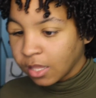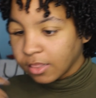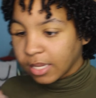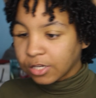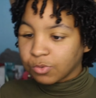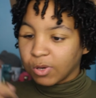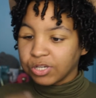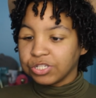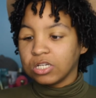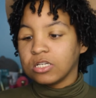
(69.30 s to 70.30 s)
next
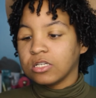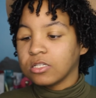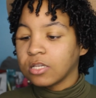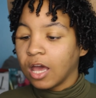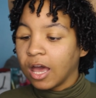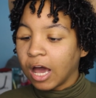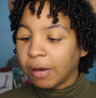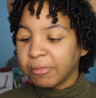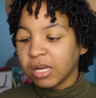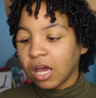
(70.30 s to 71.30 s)
question is,
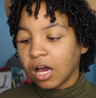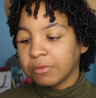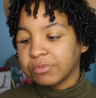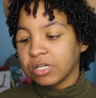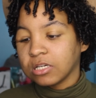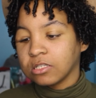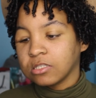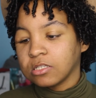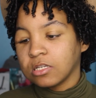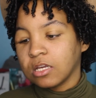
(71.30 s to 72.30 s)
how many
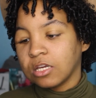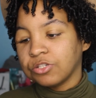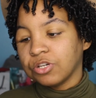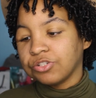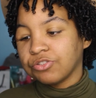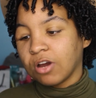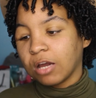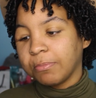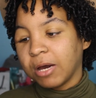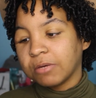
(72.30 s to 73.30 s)
objects is your
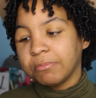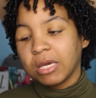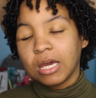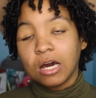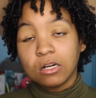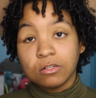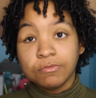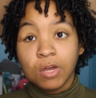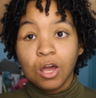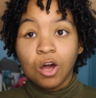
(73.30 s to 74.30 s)
tripod made out of?
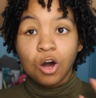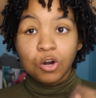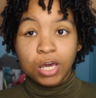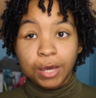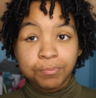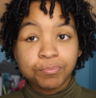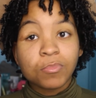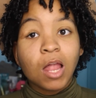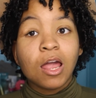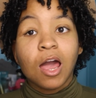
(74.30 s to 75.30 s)
Okay,
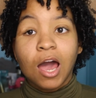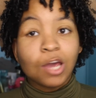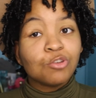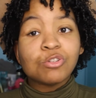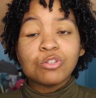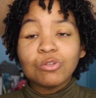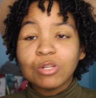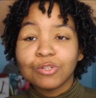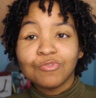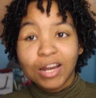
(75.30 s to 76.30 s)
I used to do
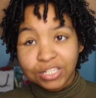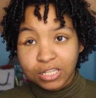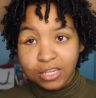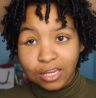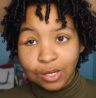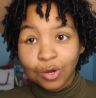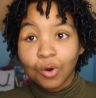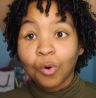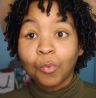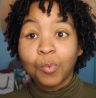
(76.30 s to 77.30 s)
this ratchet thing
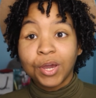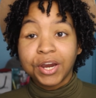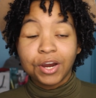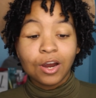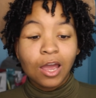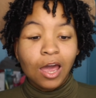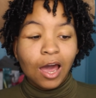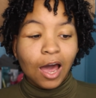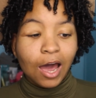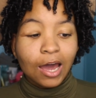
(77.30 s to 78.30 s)
where
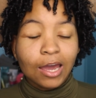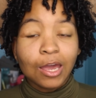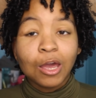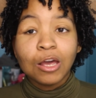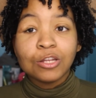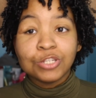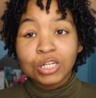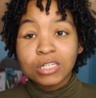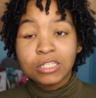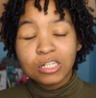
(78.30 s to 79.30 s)
I
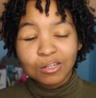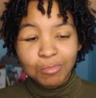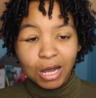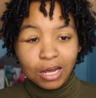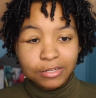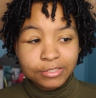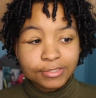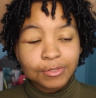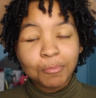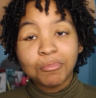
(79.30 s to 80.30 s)
took a sneaker box,
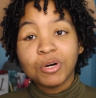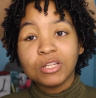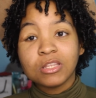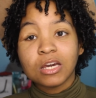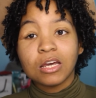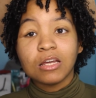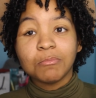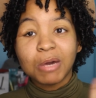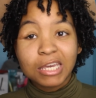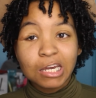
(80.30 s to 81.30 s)
put
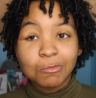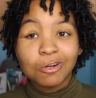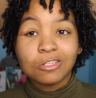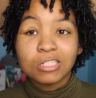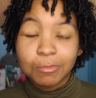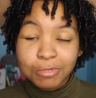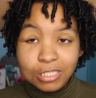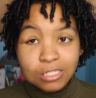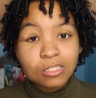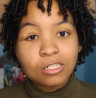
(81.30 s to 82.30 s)
my camera on top of the
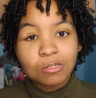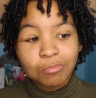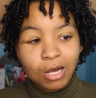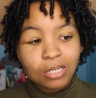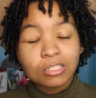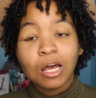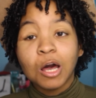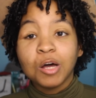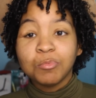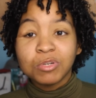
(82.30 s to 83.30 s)
sneaker box,
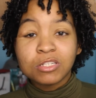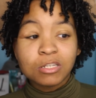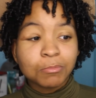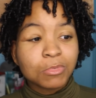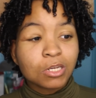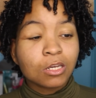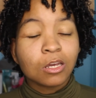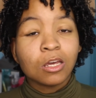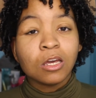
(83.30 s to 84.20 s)
put something